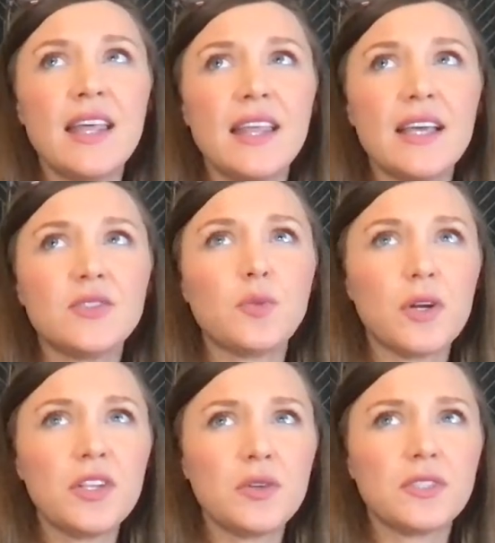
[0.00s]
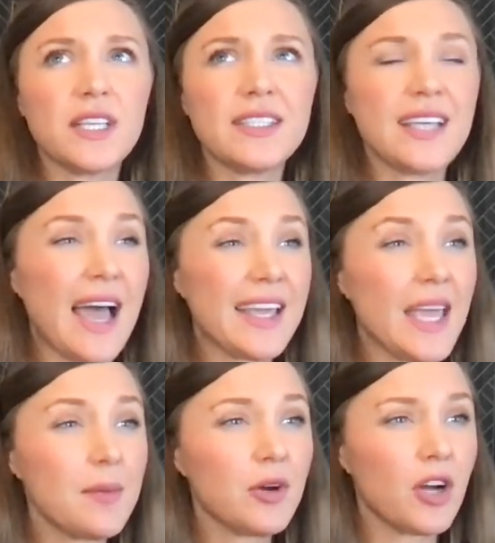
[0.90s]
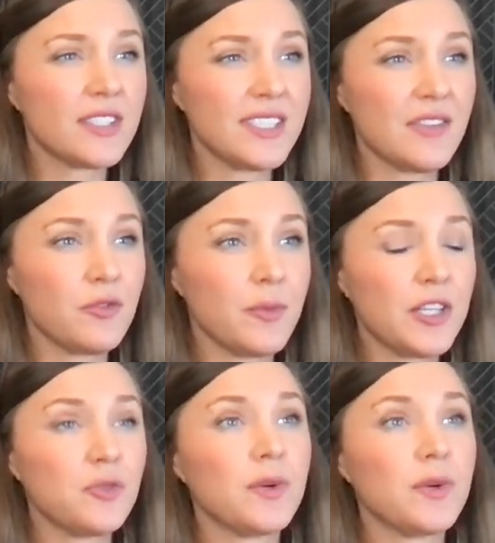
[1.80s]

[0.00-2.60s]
it's one of those things that I came across this information